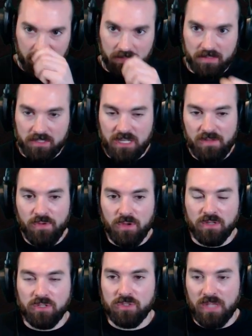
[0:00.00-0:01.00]
See if you
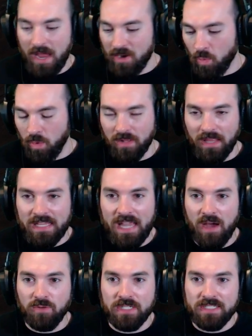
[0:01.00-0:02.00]
can do I know we're like
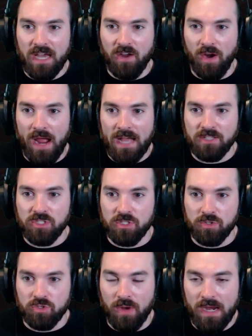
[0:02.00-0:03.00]
counting down our has
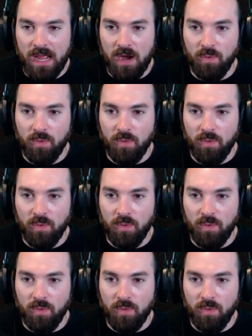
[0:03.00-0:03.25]
suits right now.